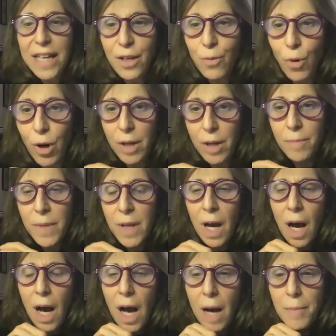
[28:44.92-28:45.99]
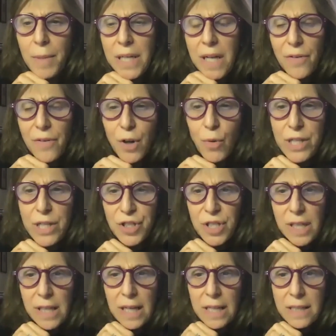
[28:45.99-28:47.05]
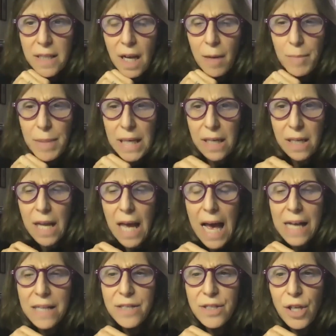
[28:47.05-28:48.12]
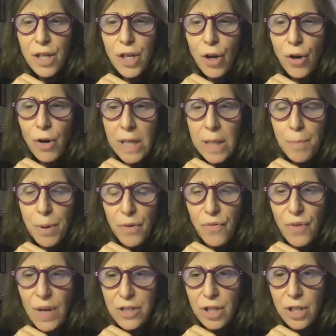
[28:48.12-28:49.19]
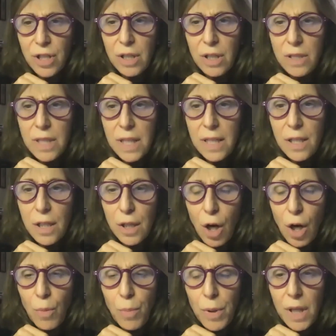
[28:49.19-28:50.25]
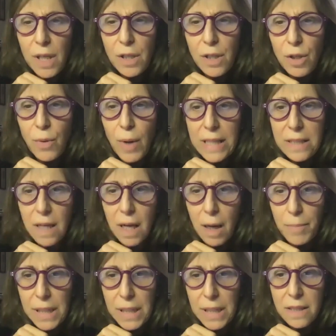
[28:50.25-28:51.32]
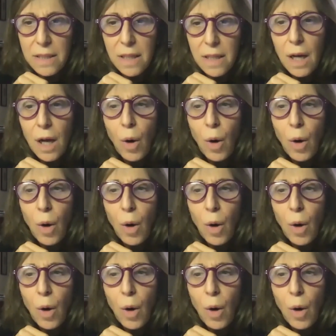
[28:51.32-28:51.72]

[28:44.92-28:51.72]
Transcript: Warren. Another question that has come in: as security professionals in global and US companies,